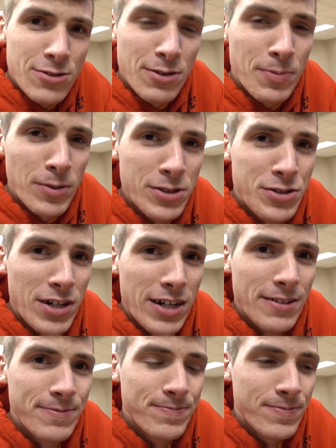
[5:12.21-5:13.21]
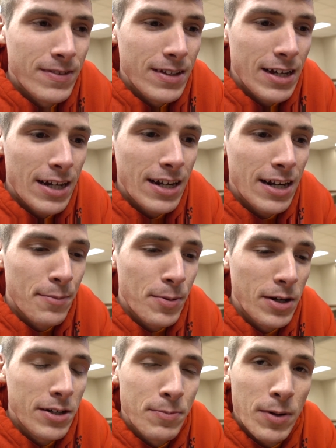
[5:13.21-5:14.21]
So we pulled the trigger, got it at a
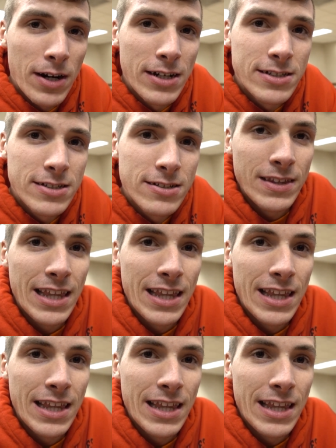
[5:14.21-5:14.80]
pretty good price.